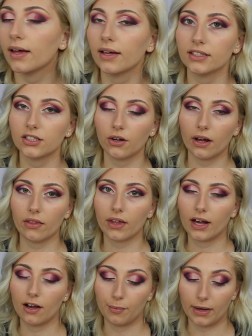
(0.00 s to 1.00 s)
So now that I
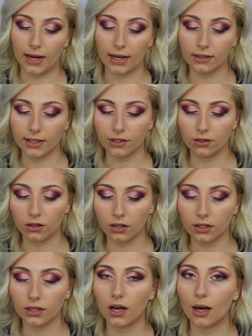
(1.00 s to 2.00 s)
have my eyeliner
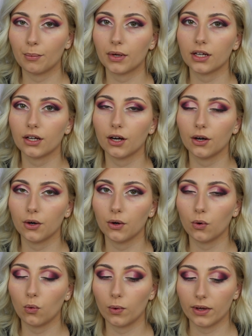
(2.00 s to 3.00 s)
on, I'm gonna
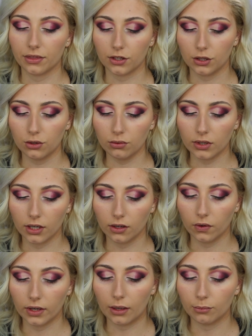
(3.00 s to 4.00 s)
go with the
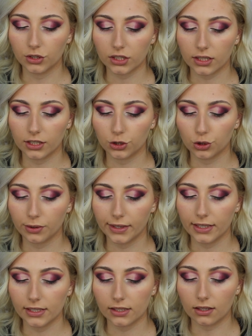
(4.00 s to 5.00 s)
YUGO and I'm just gonna
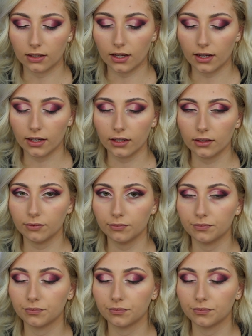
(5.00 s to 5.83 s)
trace the line.